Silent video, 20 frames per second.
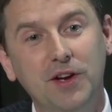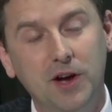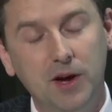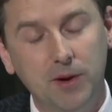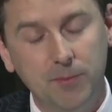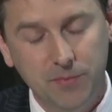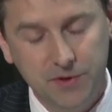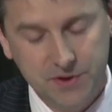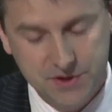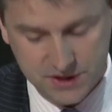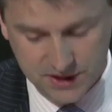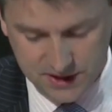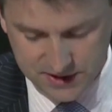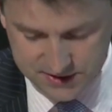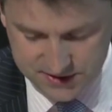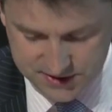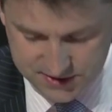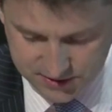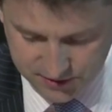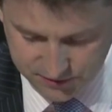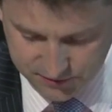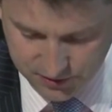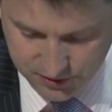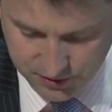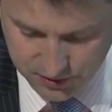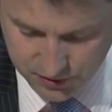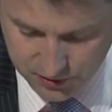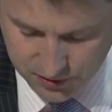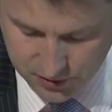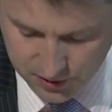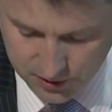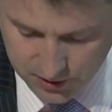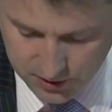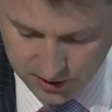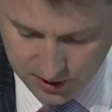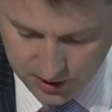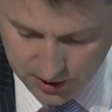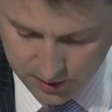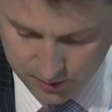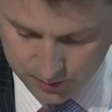the chance of you
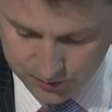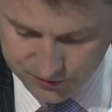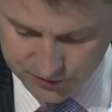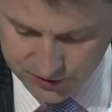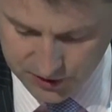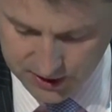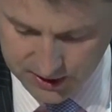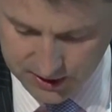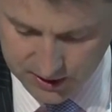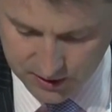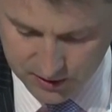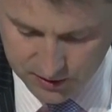striking